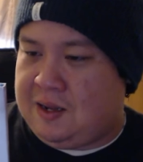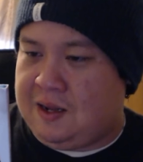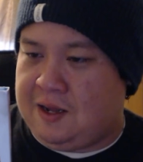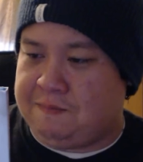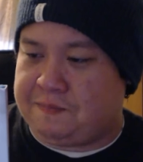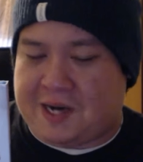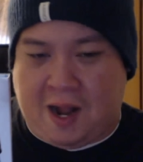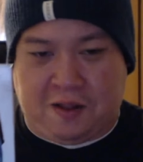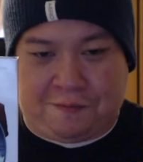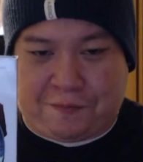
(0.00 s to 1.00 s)

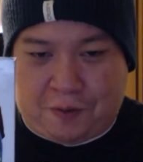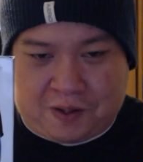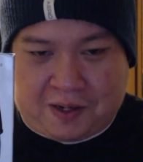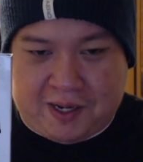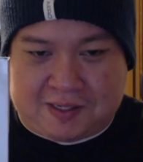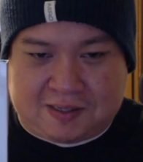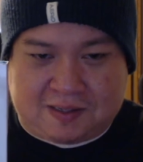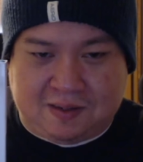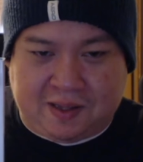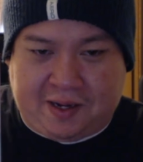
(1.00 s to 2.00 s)
Colin Firth
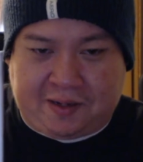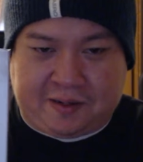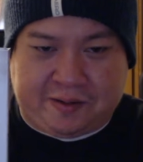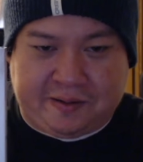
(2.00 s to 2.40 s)
kicks, like,